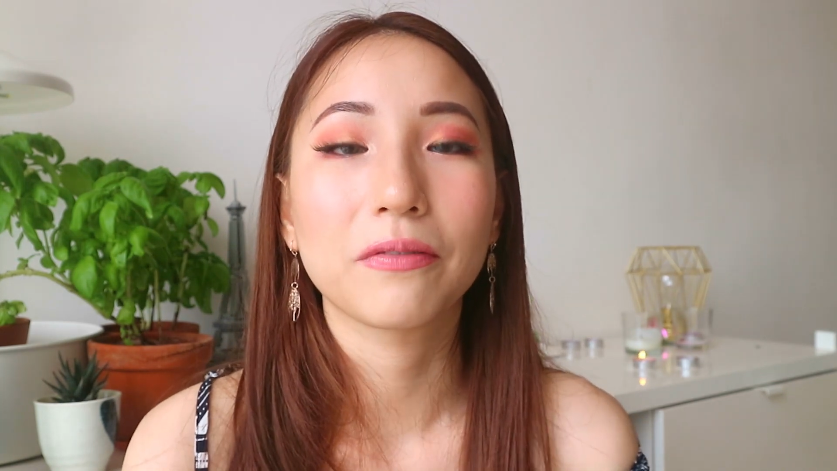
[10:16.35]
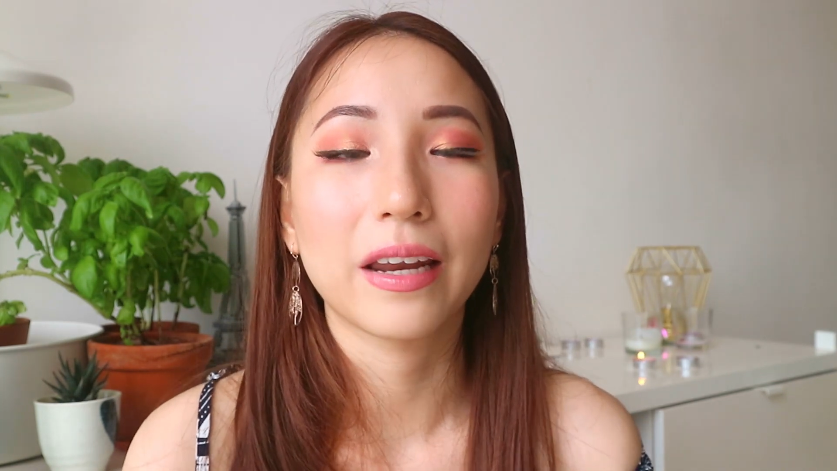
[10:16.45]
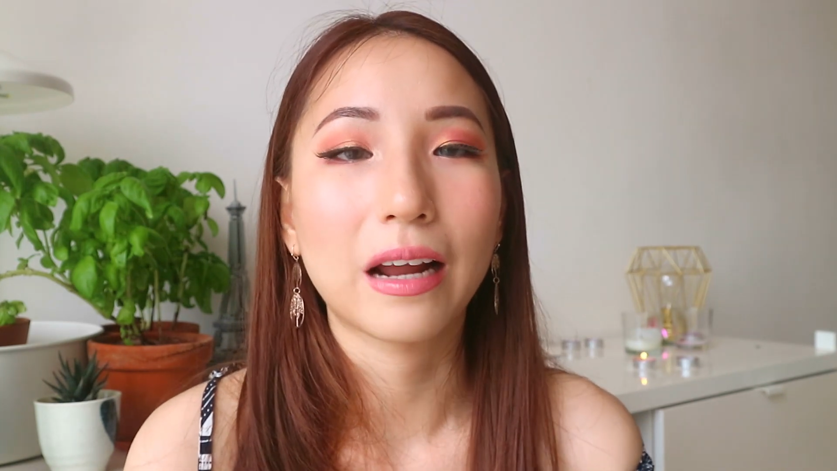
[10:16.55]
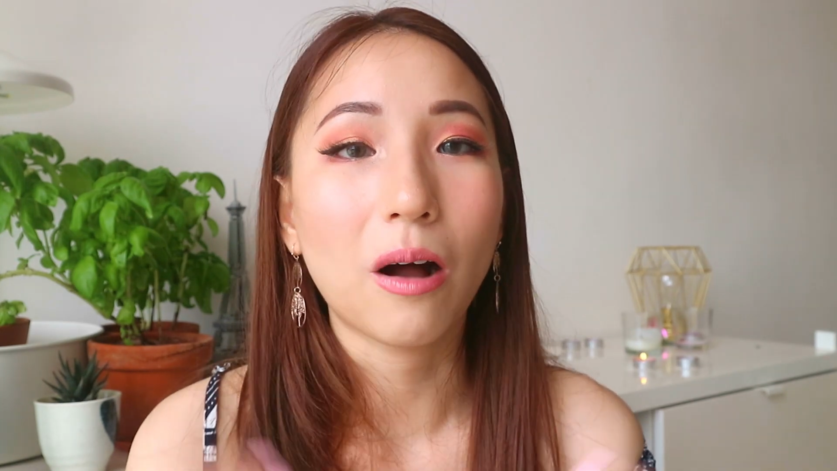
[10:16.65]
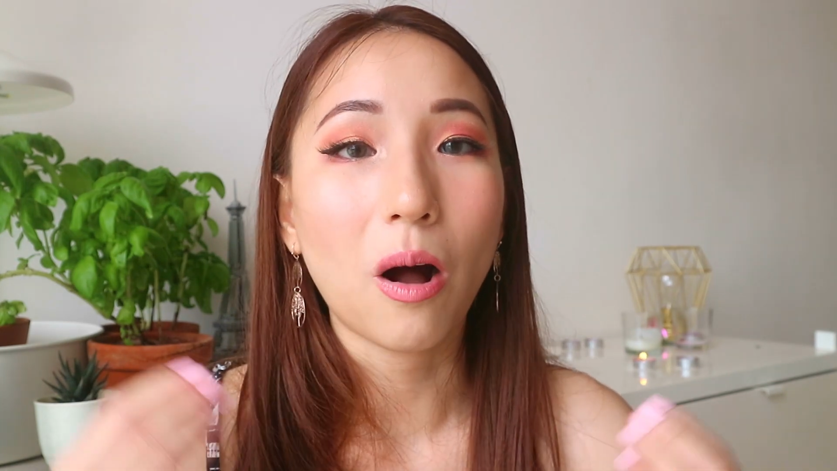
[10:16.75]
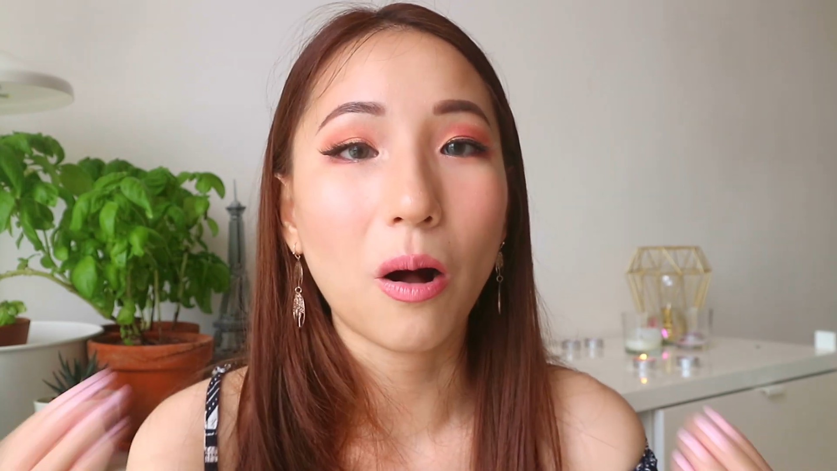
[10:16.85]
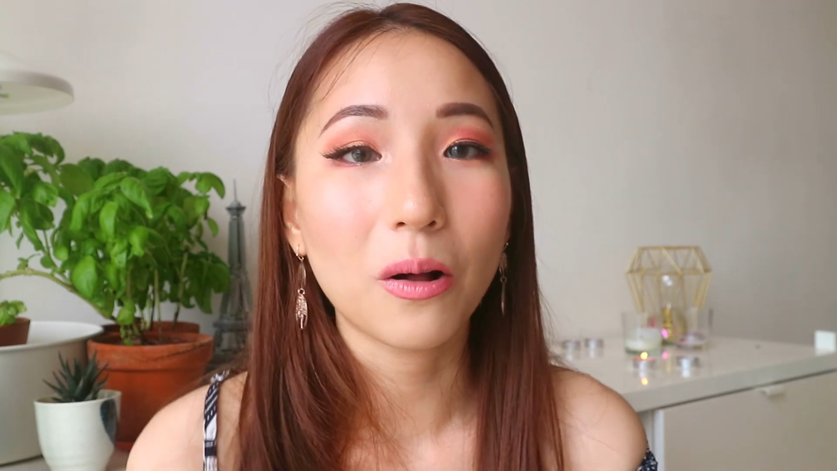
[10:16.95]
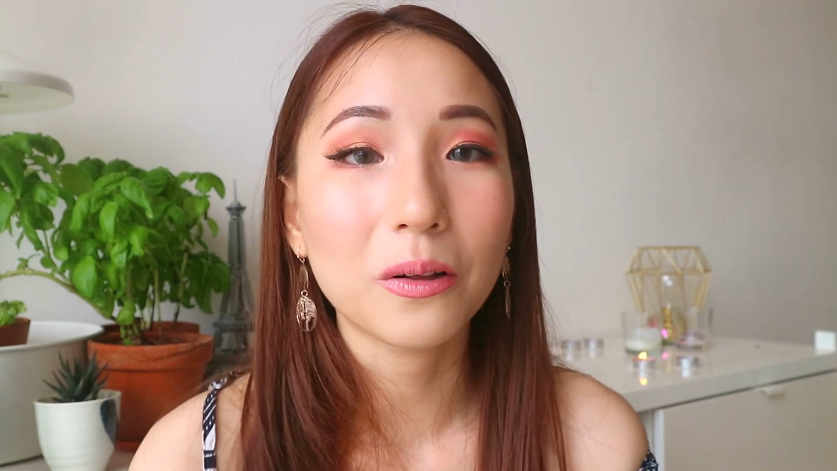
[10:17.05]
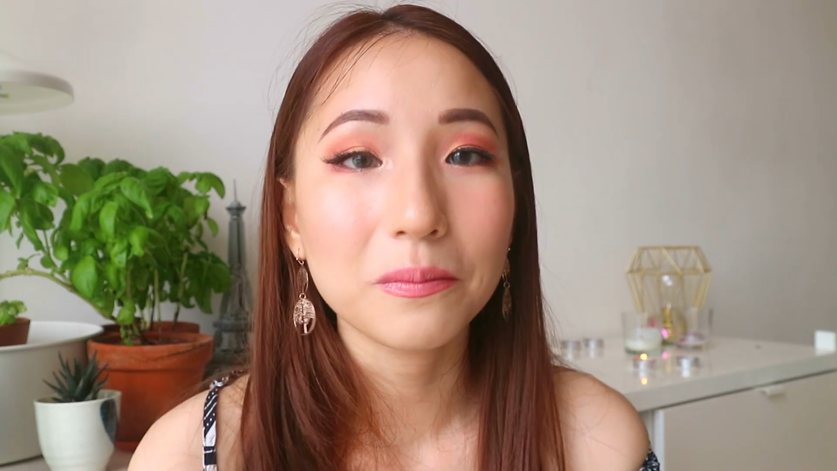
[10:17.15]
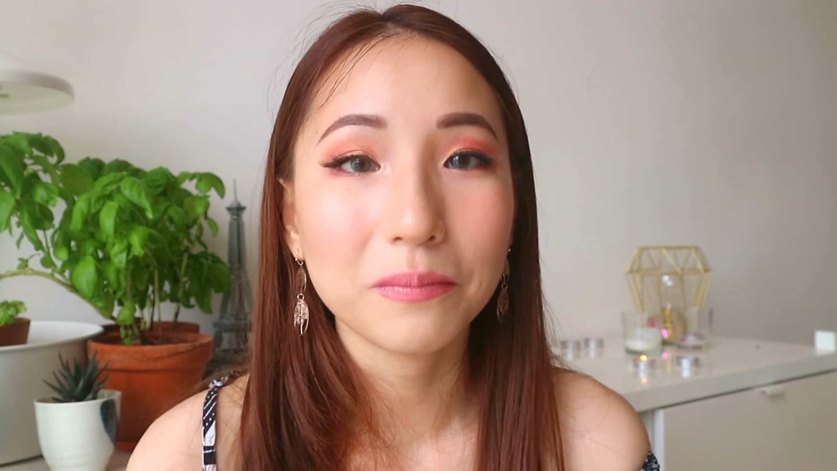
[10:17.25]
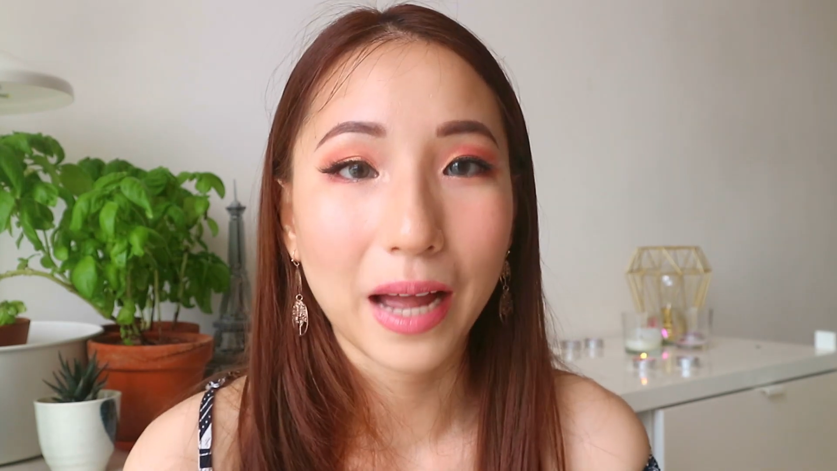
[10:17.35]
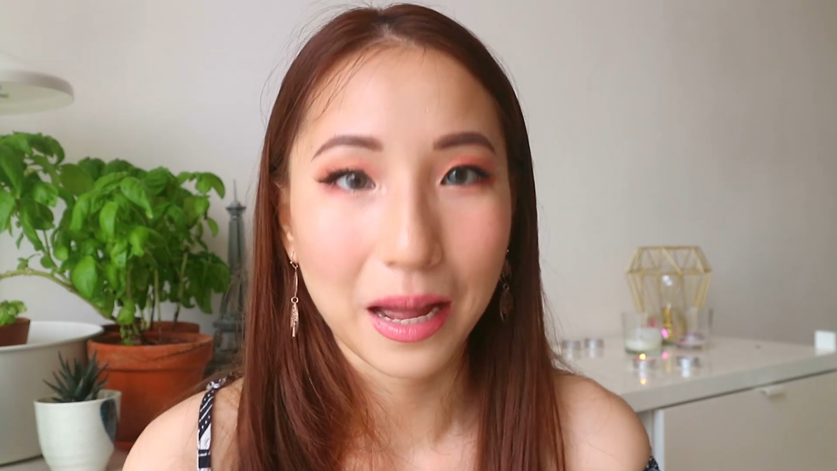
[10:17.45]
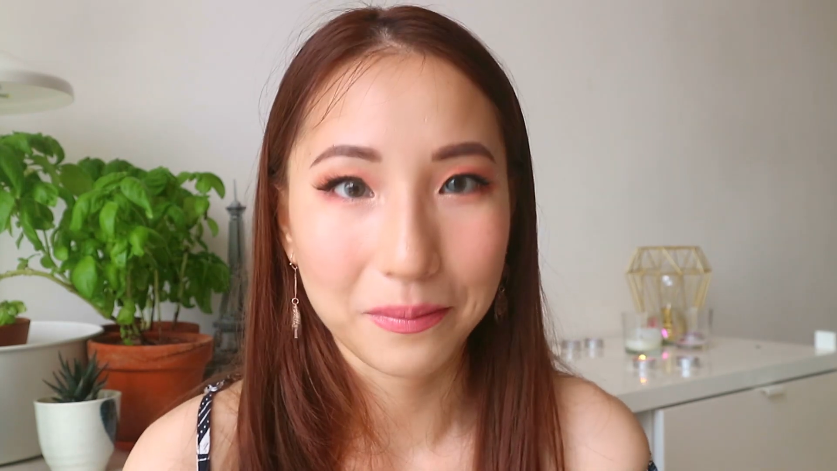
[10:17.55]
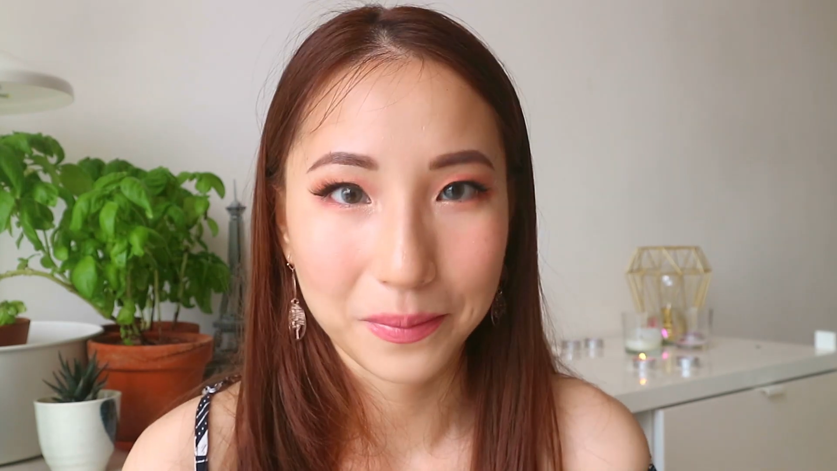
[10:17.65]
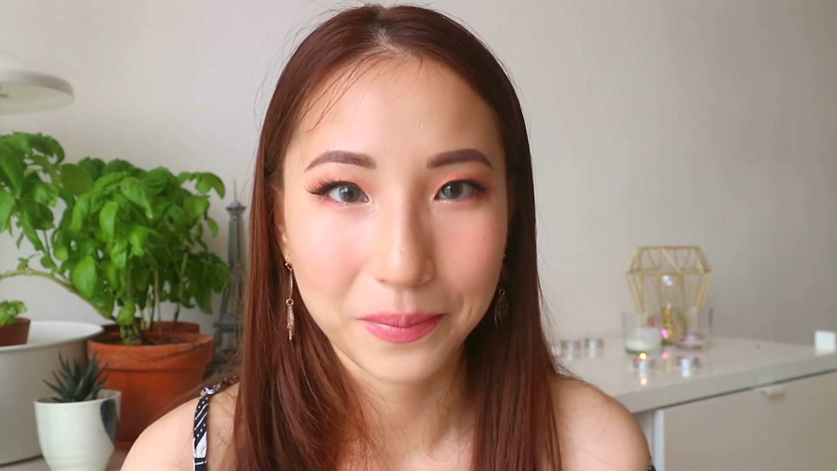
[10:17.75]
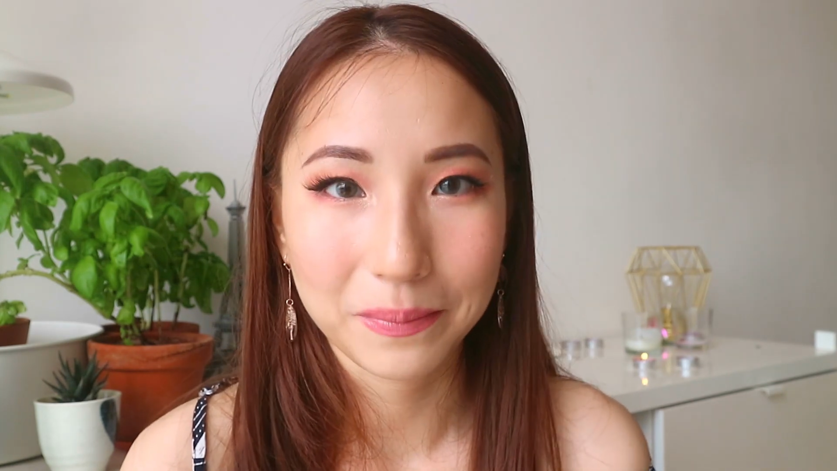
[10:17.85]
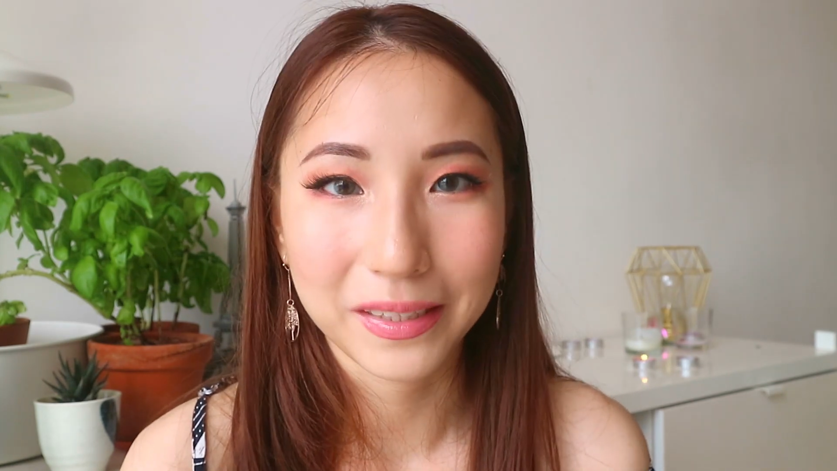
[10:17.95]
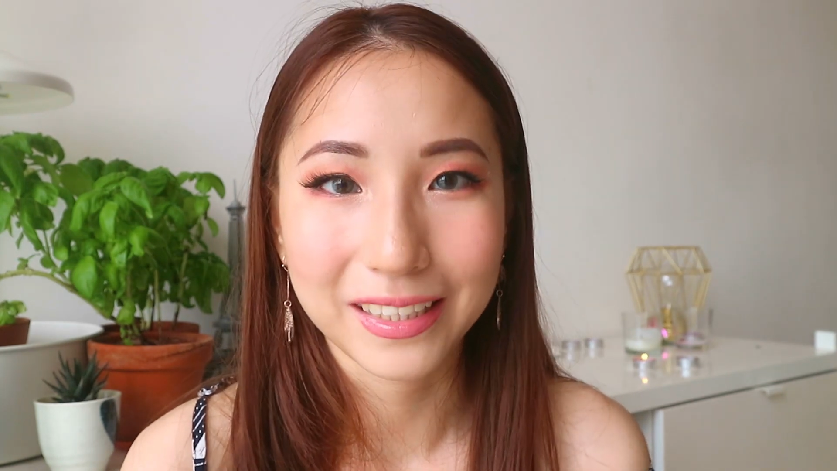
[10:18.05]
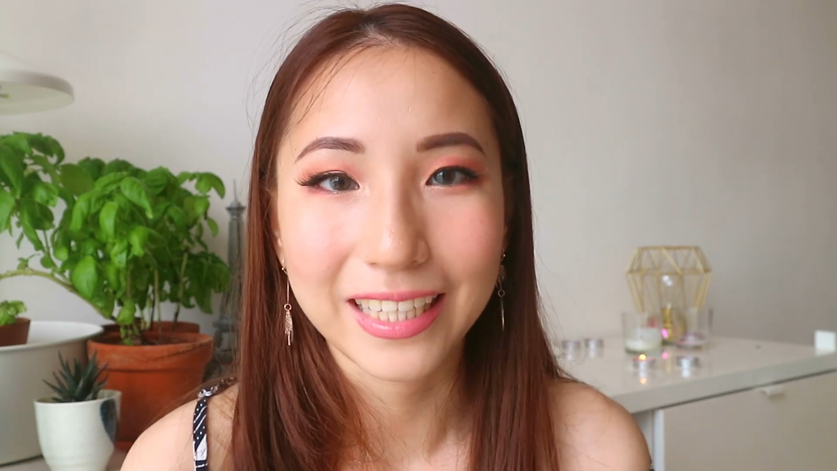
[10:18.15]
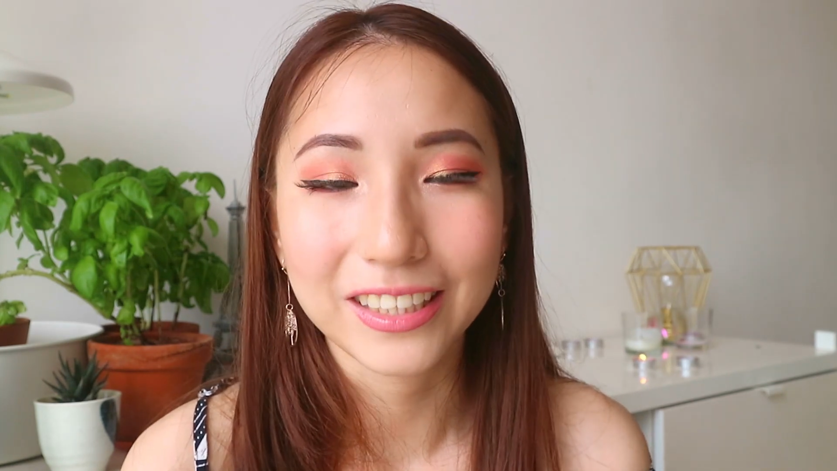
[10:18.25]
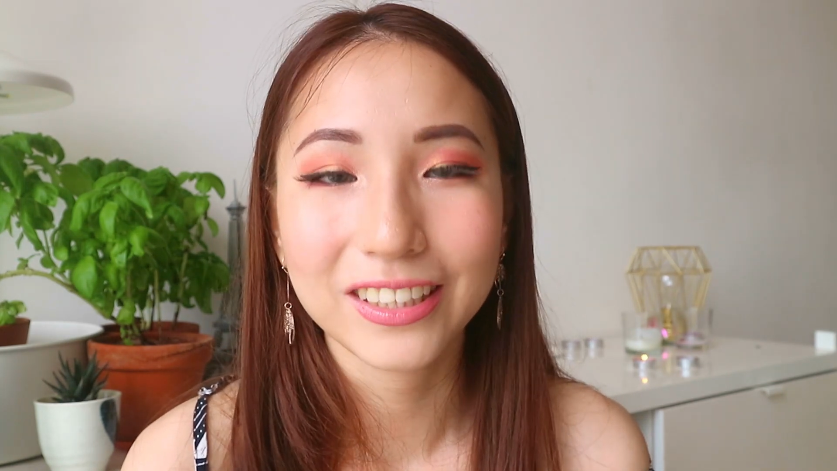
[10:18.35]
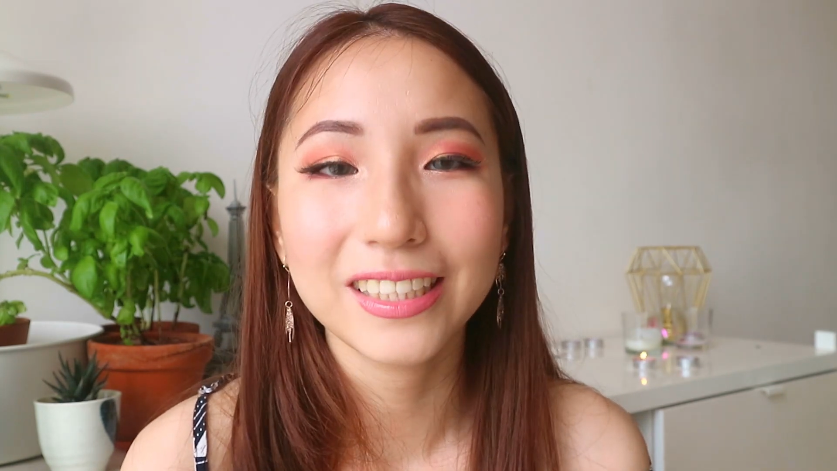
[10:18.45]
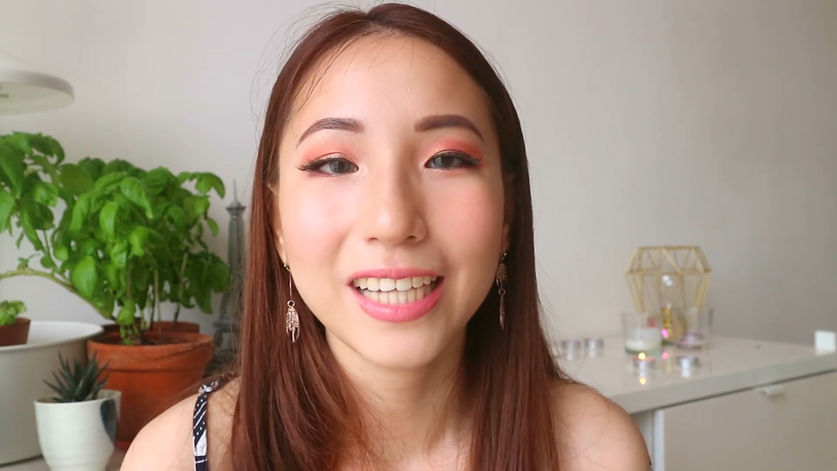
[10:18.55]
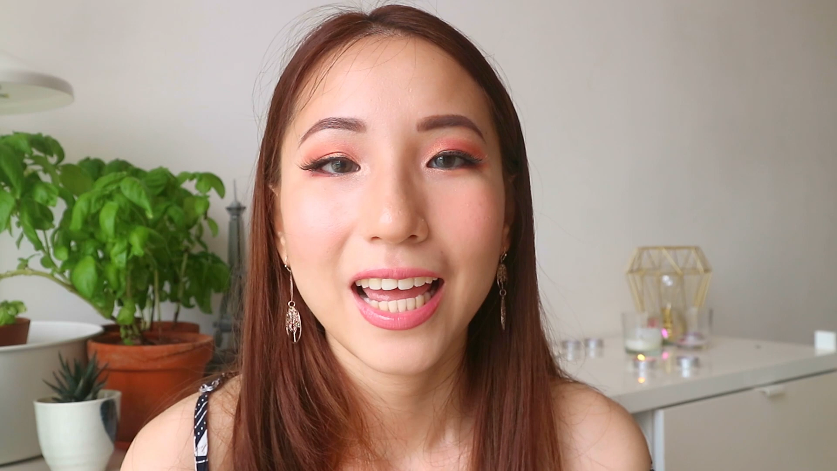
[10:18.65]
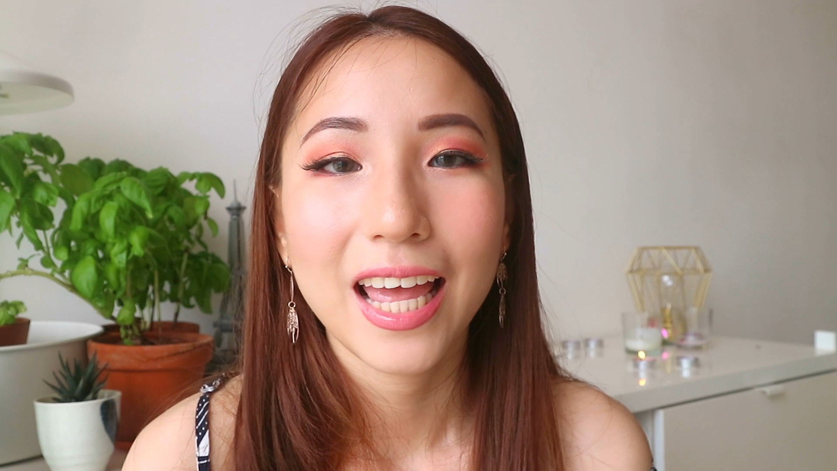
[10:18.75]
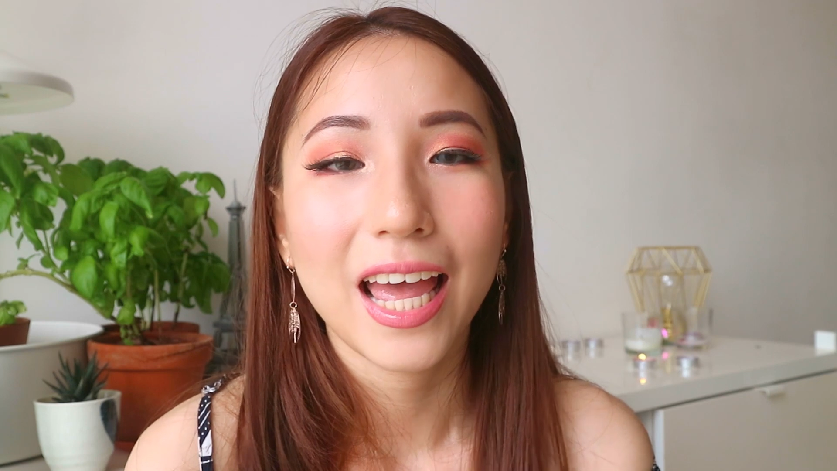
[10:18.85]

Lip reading: fade out all my hyperpigmentation,